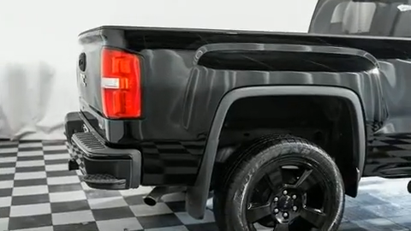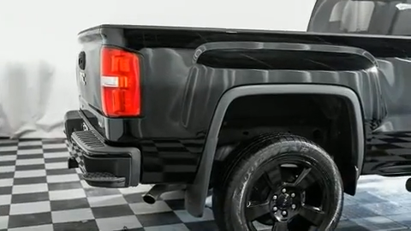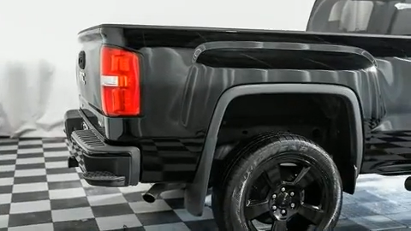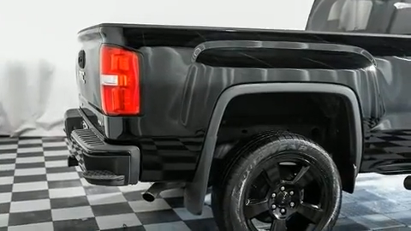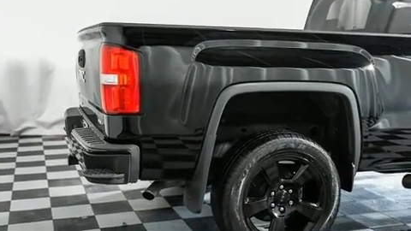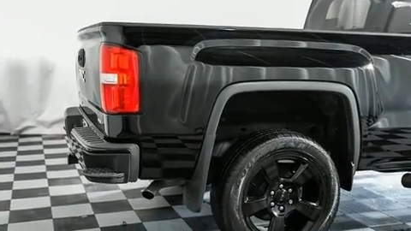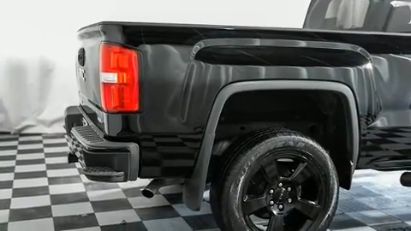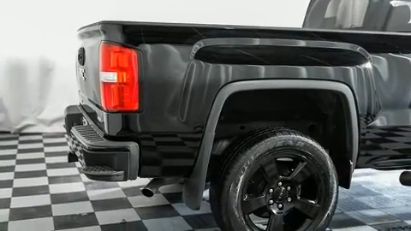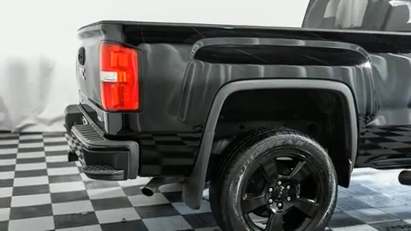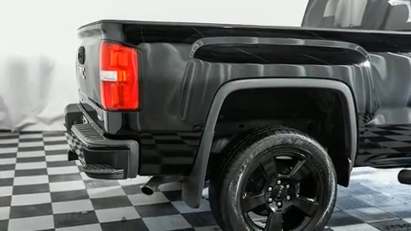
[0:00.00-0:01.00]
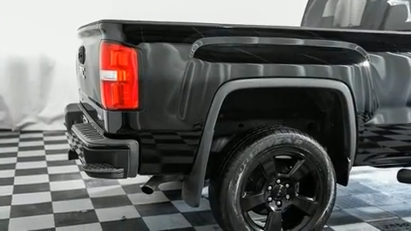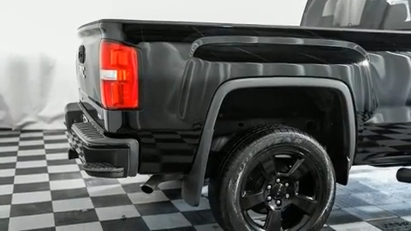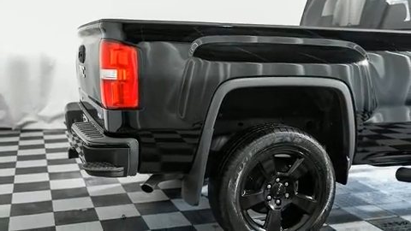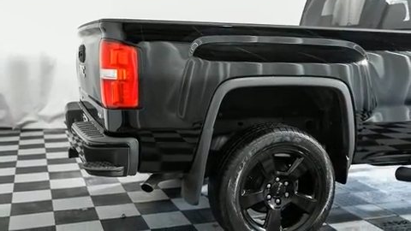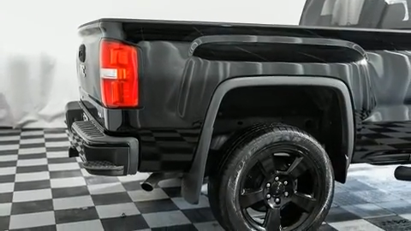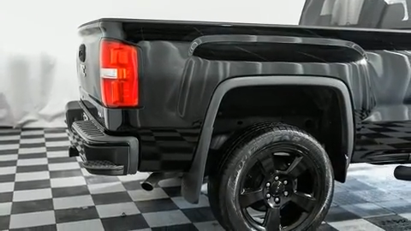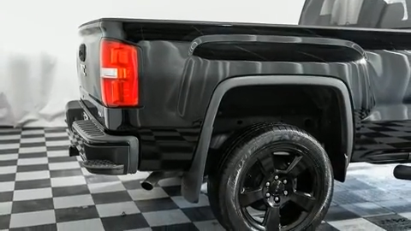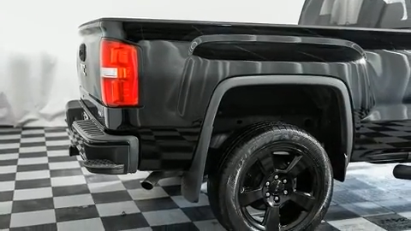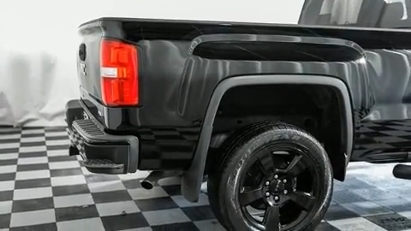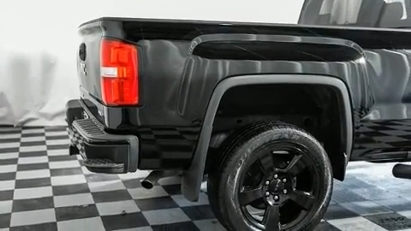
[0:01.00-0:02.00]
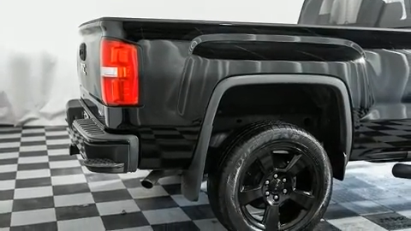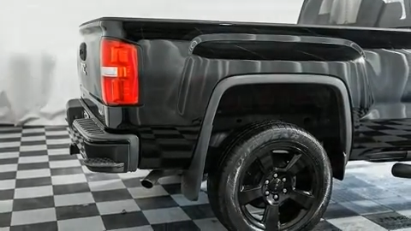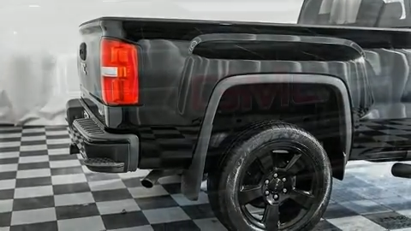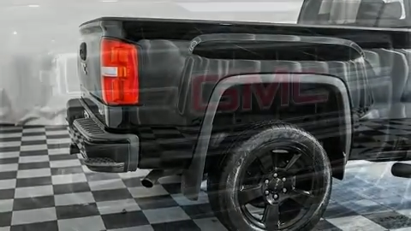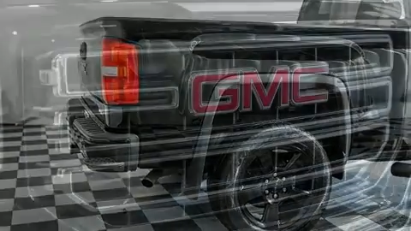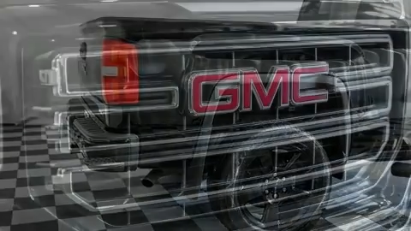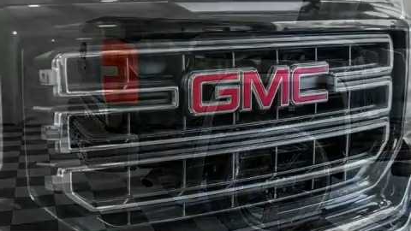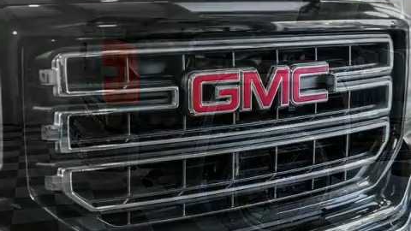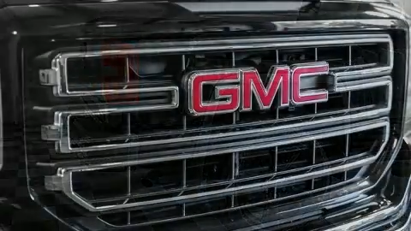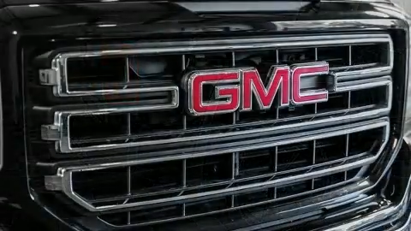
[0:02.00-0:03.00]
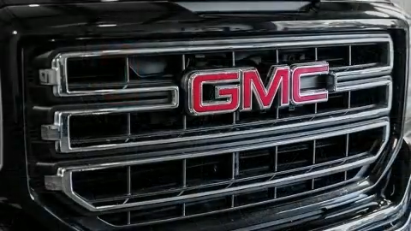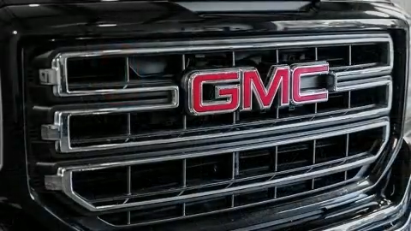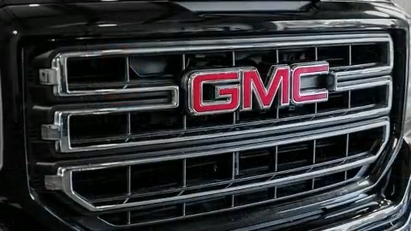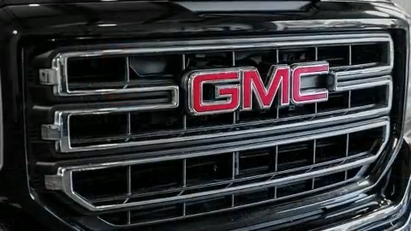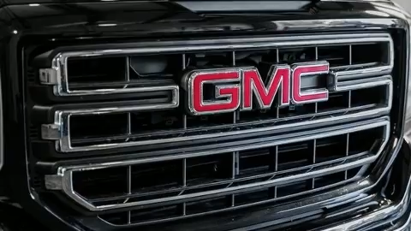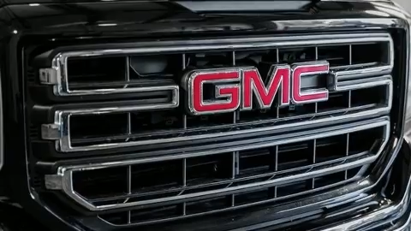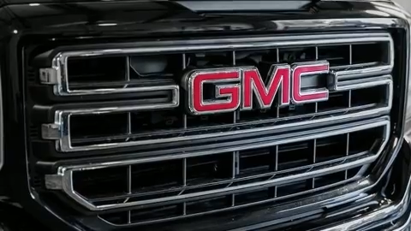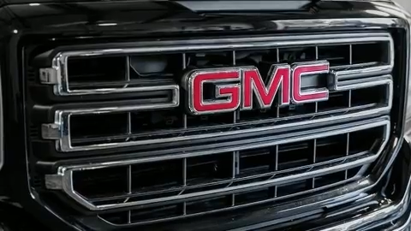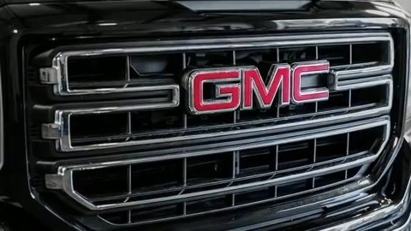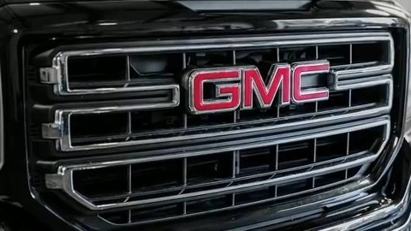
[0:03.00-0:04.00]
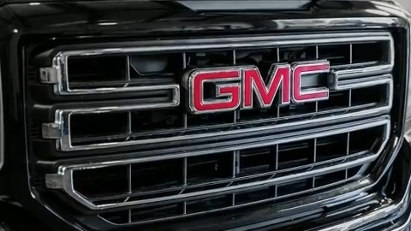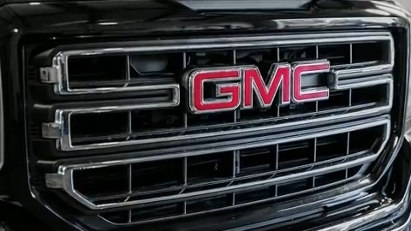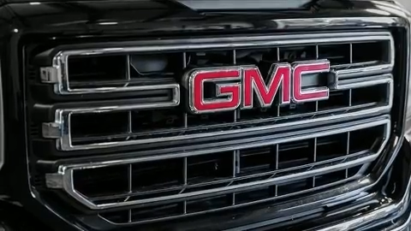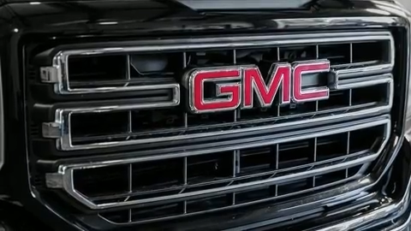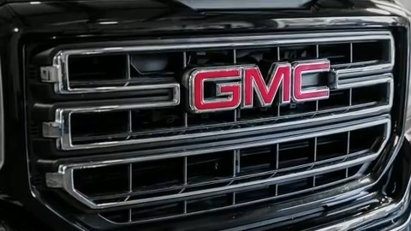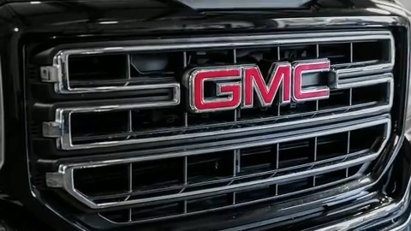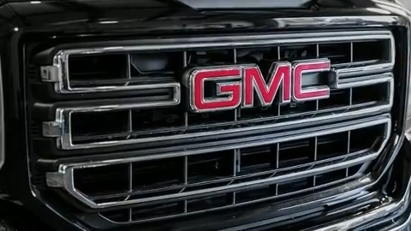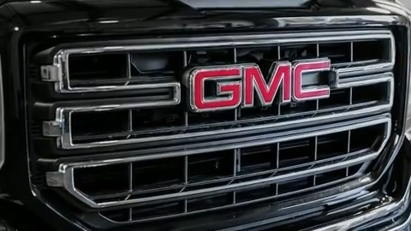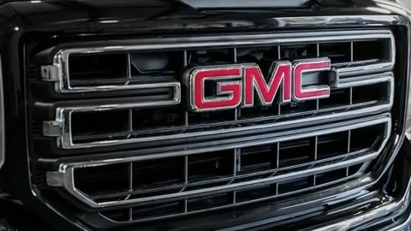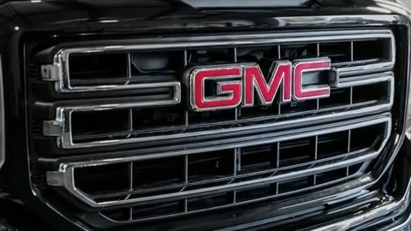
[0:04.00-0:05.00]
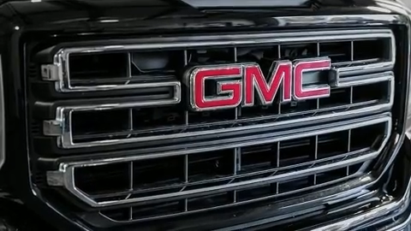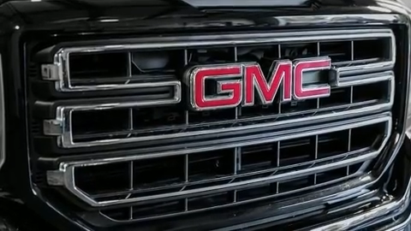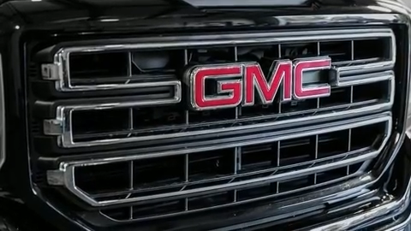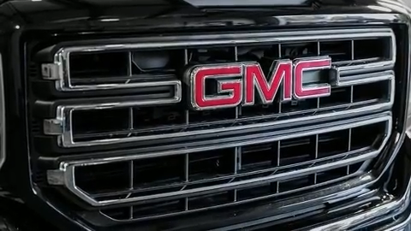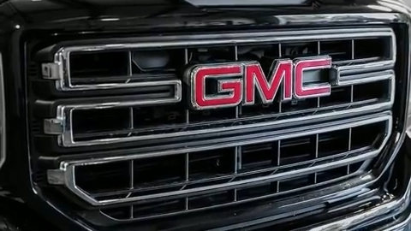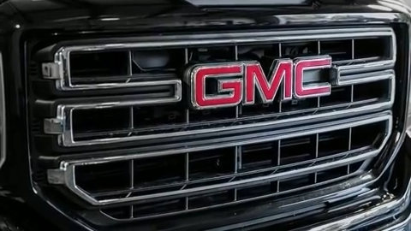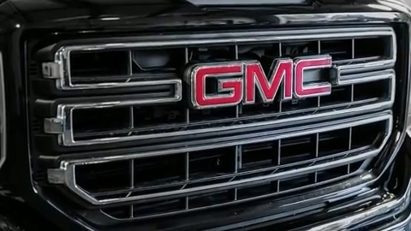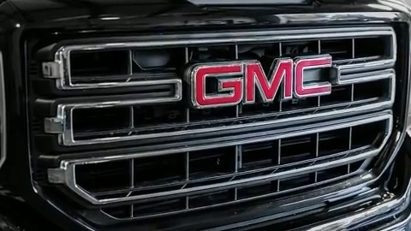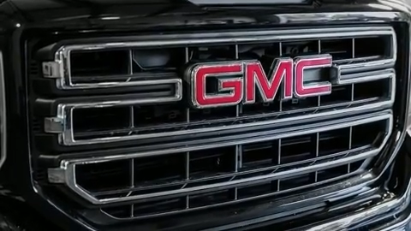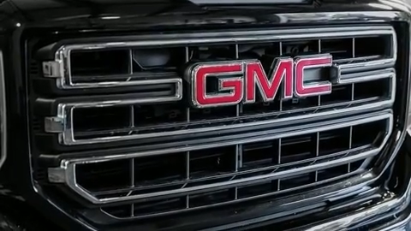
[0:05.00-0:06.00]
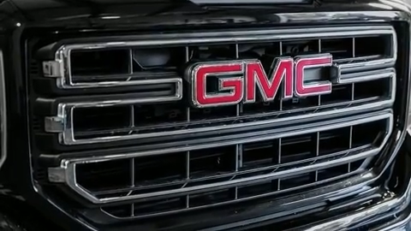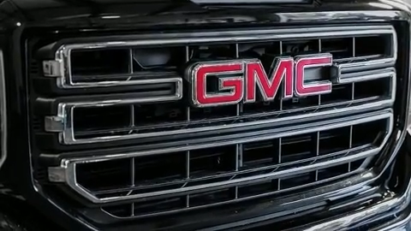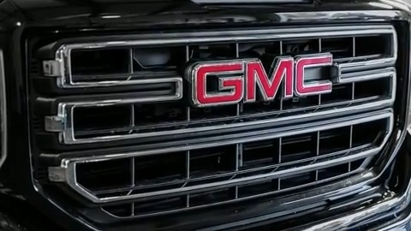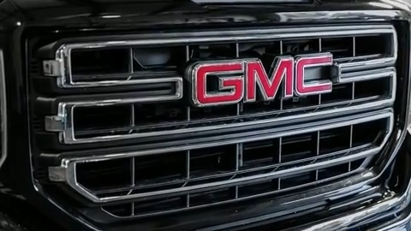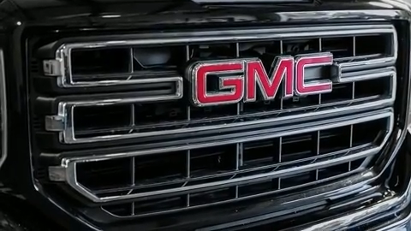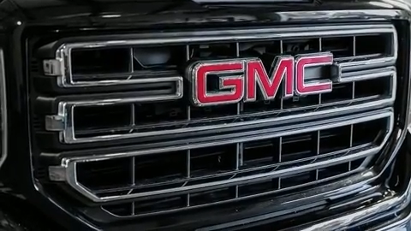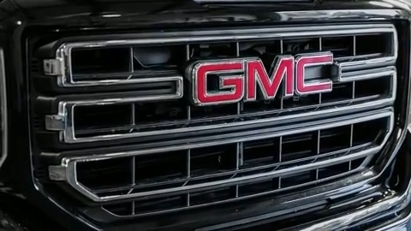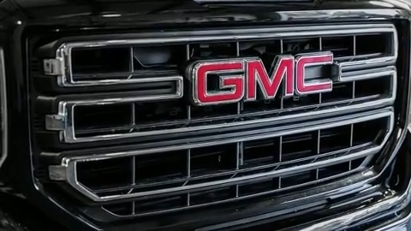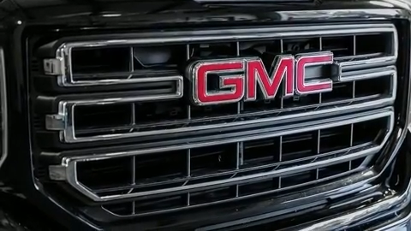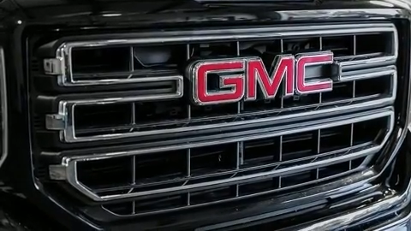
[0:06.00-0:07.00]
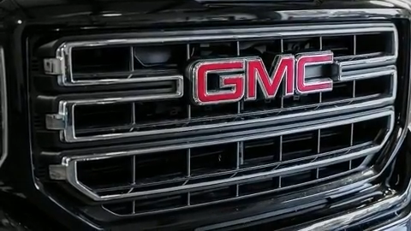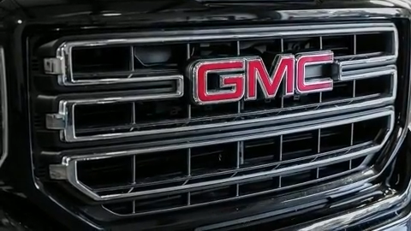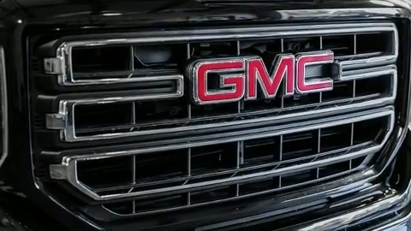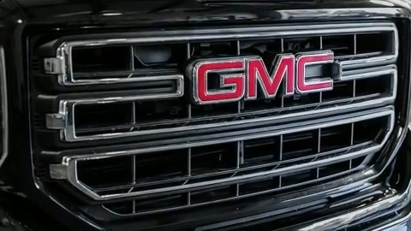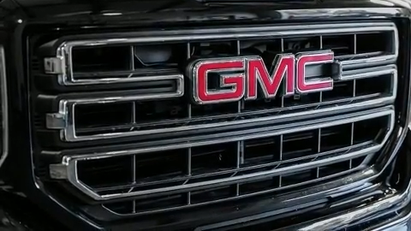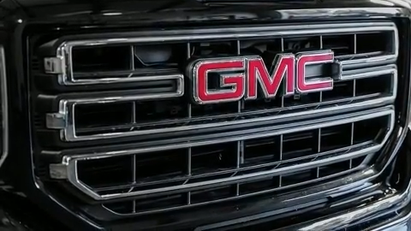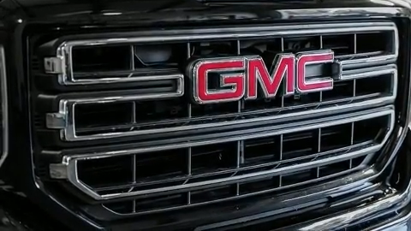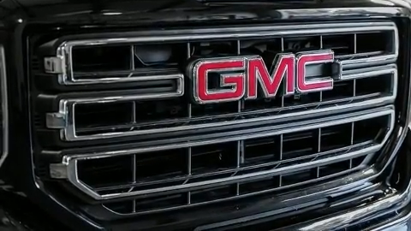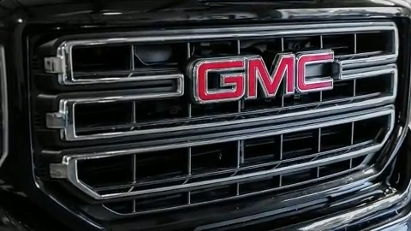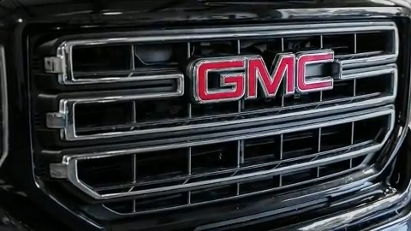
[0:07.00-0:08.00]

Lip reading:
Nobody's mouth can be seen.